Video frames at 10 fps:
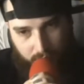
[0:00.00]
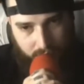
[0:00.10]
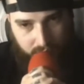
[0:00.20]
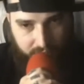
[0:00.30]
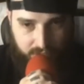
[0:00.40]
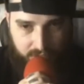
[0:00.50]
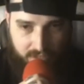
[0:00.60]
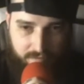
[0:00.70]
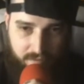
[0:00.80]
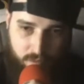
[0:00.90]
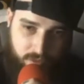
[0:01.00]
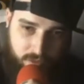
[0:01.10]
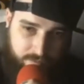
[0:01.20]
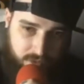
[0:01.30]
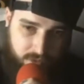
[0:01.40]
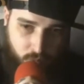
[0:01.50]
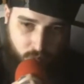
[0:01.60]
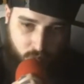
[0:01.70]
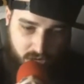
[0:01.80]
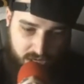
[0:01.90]
You're living with
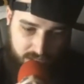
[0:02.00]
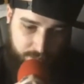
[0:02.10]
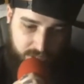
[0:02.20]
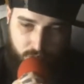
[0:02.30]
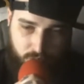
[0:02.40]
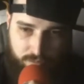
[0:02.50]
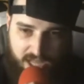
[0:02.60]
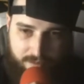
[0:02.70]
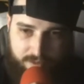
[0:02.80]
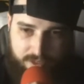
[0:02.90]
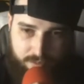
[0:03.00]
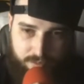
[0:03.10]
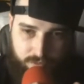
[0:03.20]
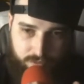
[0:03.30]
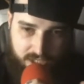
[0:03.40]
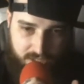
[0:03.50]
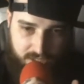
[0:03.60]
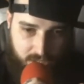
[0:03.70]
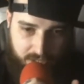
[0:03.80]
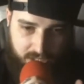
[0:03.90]
white people and black people right there,
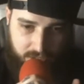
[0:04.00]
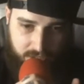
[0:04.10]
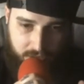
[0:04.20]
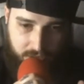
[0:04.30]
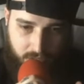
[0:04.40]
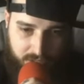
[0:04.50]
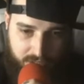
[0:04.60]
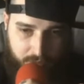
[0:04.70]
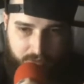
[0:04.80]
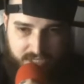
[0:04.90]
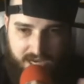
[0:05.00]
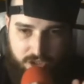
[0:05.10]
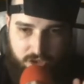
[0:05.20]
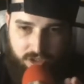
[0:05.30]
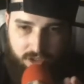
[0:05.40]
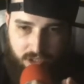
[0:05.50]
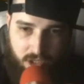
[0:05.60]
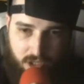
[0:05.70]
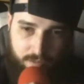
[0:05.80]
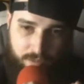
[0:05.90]
man. You know what I mean? There was hatred,
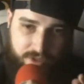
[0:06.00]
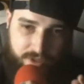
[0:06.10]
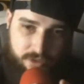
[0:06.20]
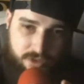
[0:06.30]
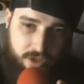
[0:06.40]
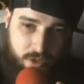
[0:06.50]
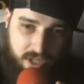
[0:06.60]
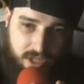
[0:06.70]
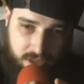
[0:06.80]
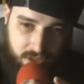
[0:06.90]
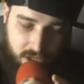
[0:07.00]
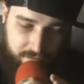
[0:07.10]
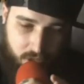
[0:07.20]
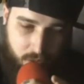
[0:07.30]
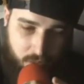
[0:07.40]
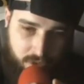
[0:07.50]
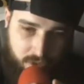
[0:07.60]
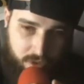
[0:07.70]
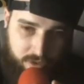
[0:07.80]
but there was also a lot of love going on.